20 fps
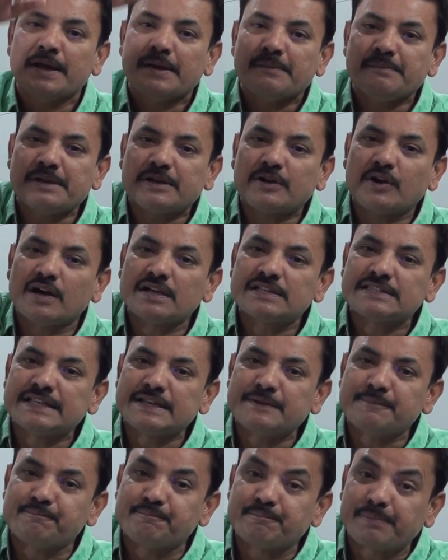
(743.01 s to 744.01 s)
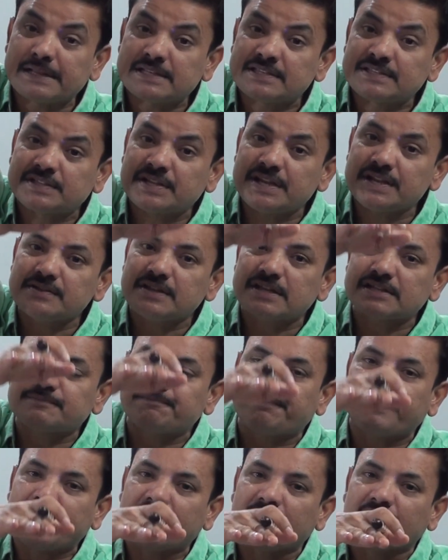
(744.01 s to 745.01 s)
Because in pressing the
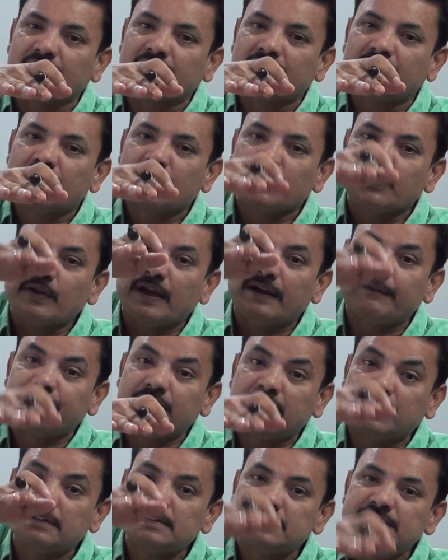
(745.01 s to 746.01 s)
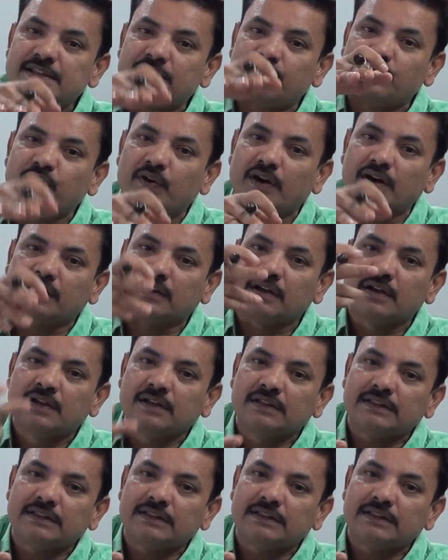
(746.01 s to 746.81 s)
spring, you have done some work.